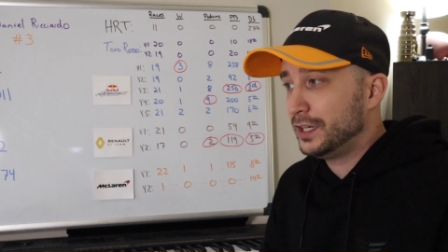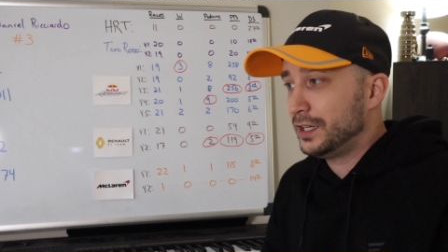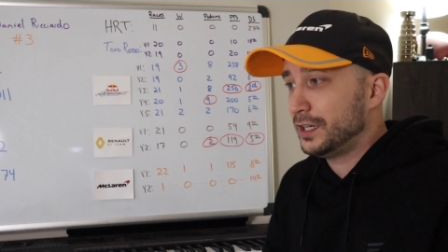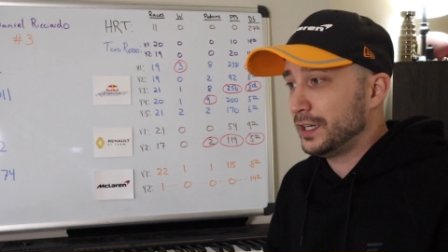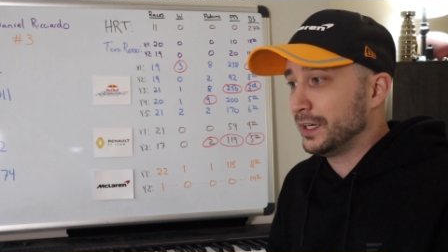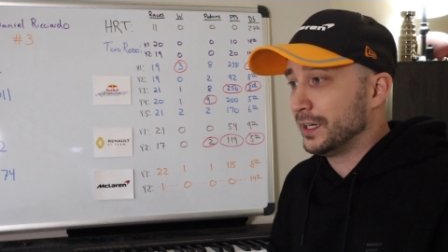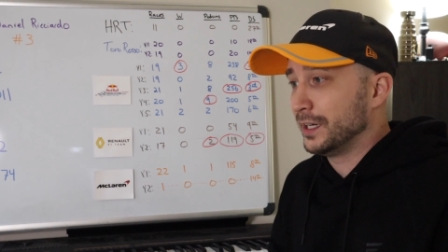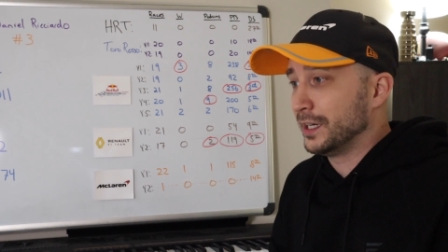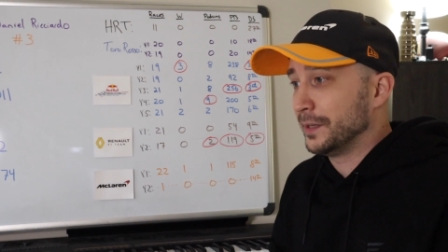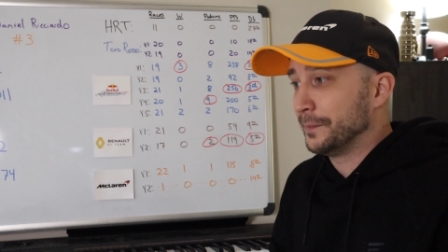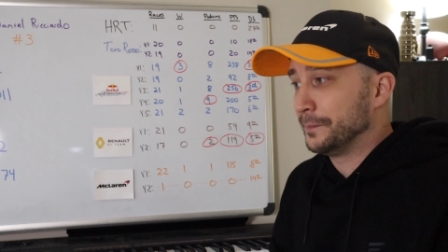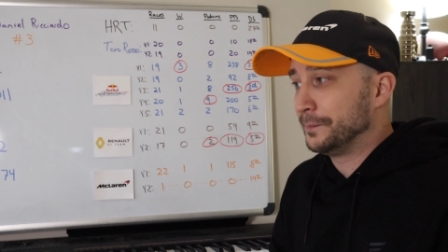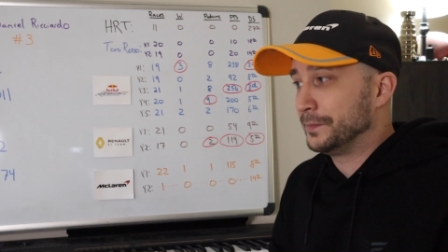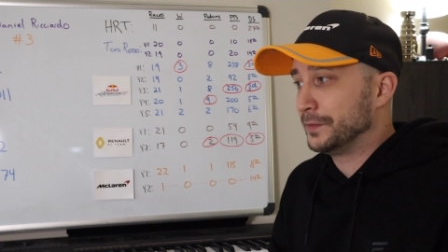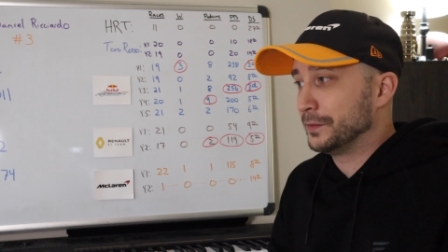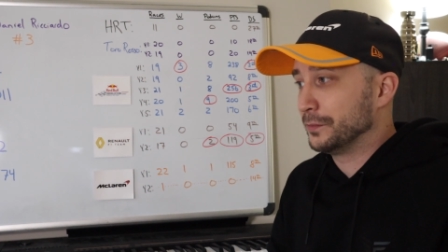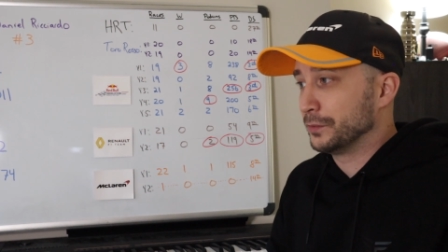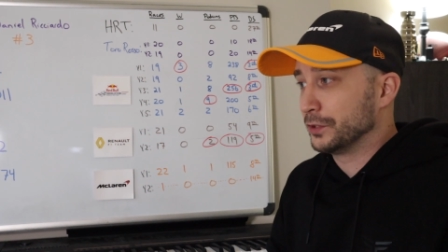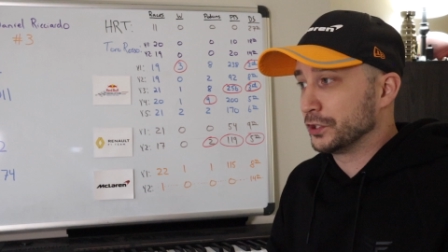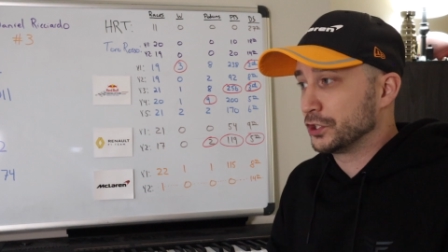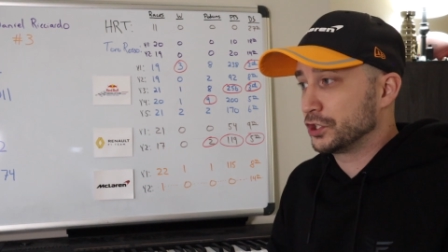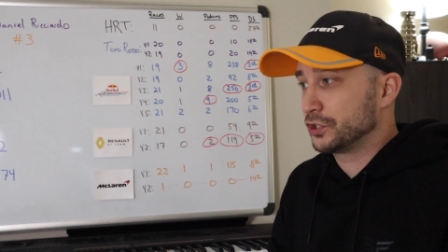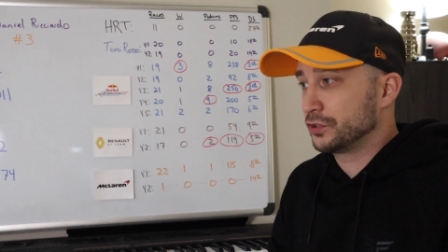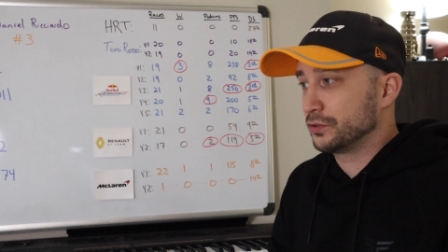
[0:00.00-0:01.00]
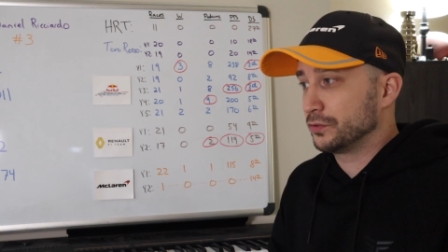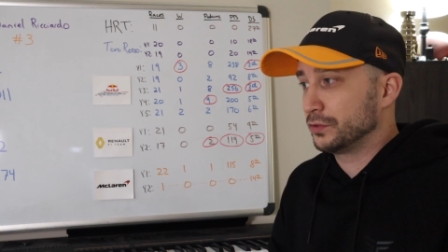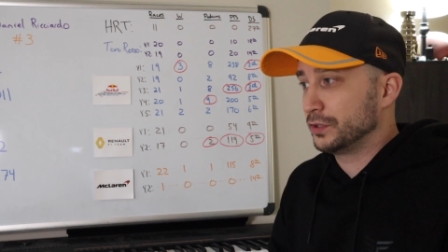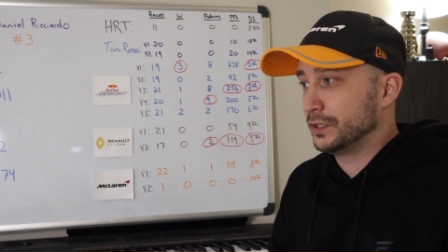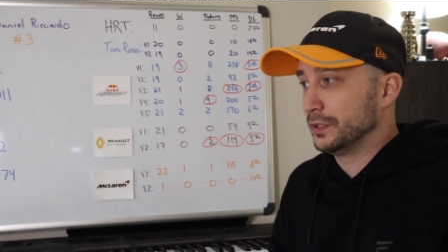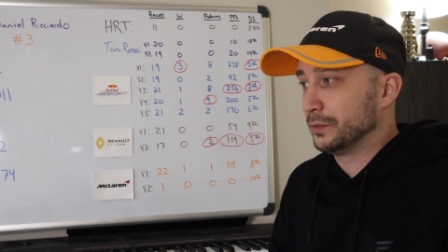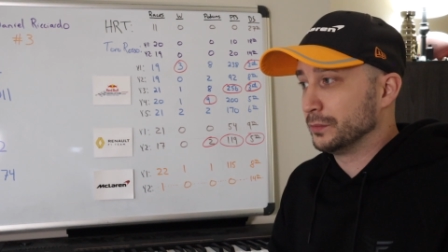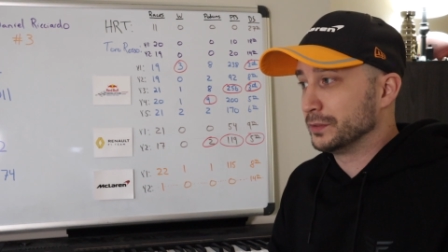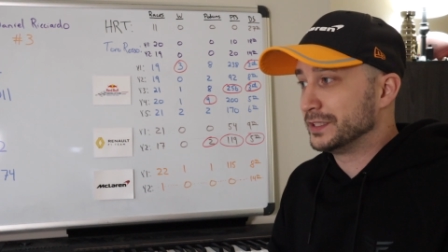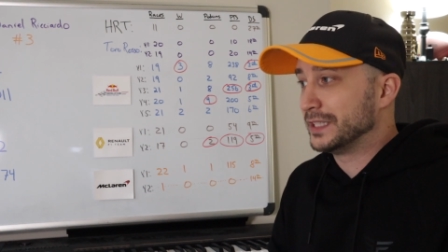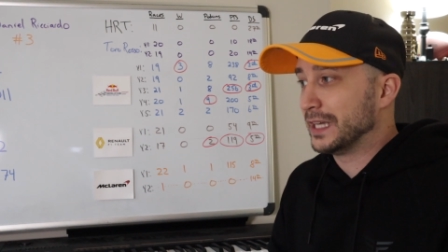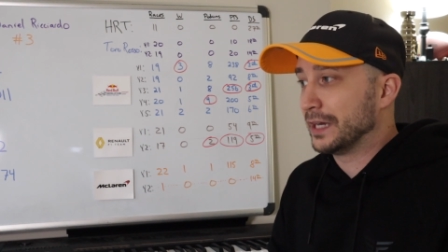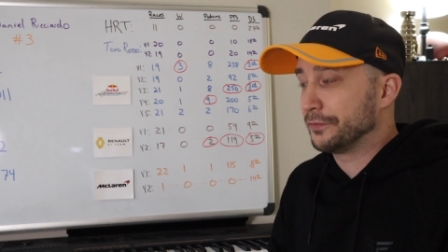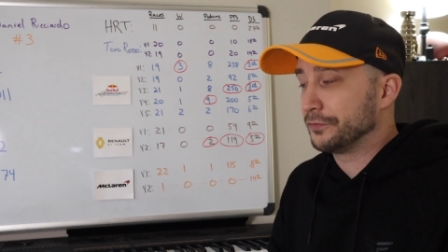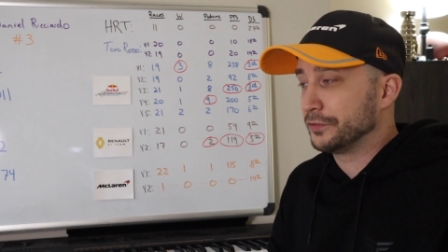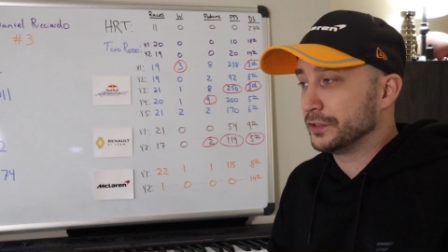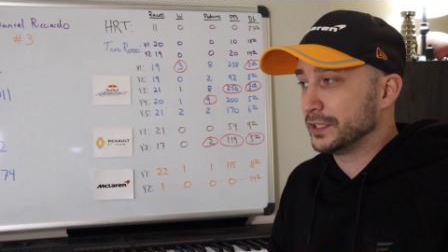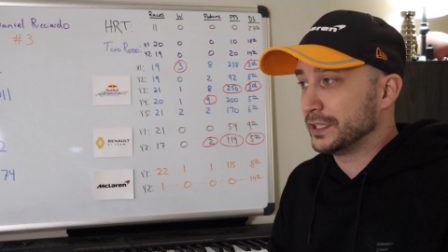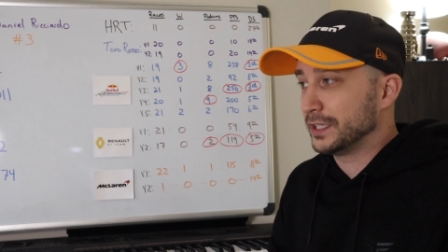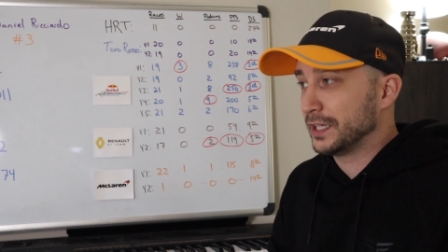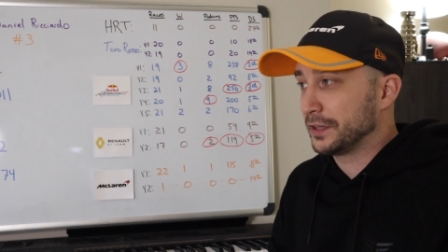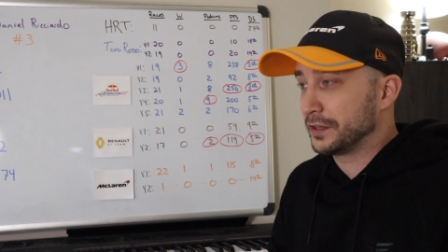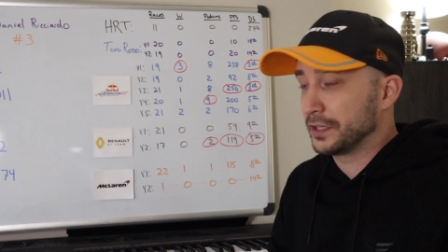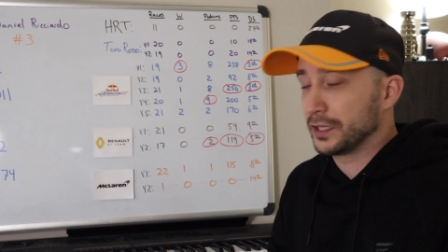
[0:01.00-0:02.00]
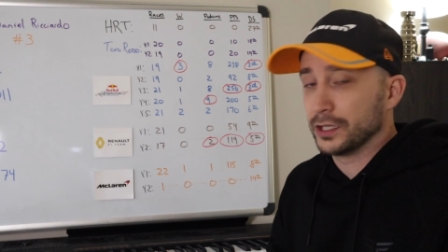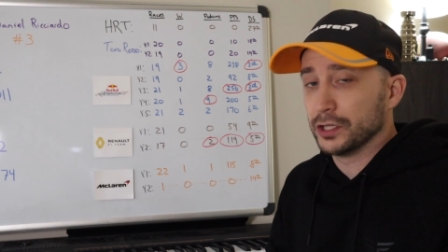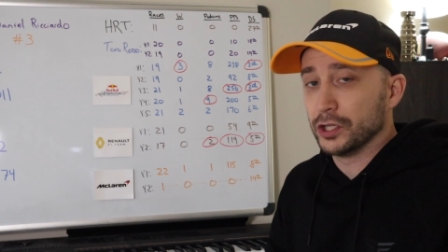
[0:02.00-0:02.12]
um, which you know was definitely I think